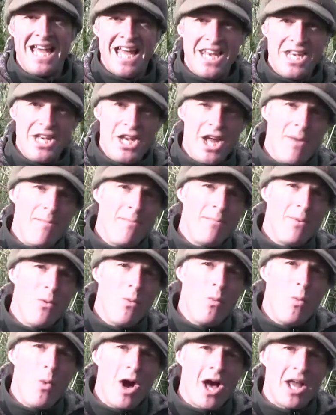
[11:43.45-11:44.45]
Number
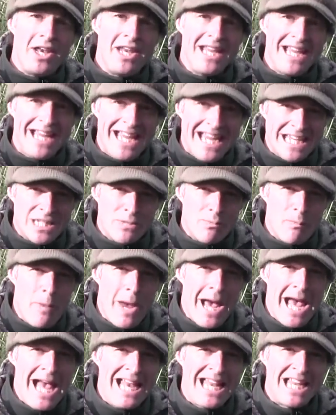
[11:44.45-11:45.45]
one is
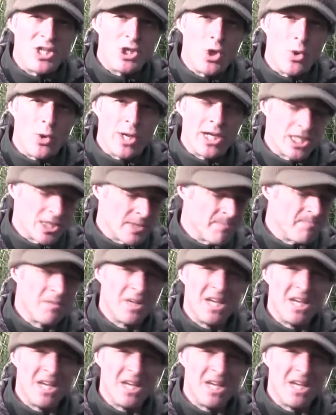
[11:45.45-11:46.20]
pellet choice.